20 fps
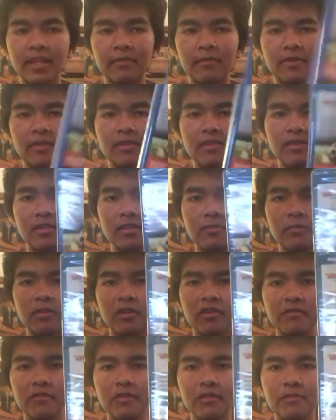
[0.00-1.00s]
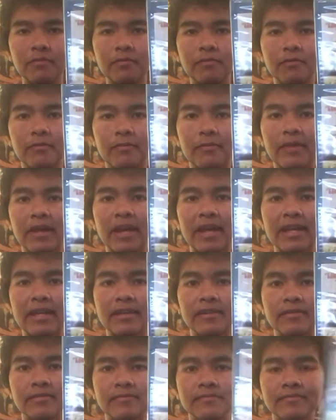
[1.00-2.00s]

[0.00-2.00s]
same as the slipcover back.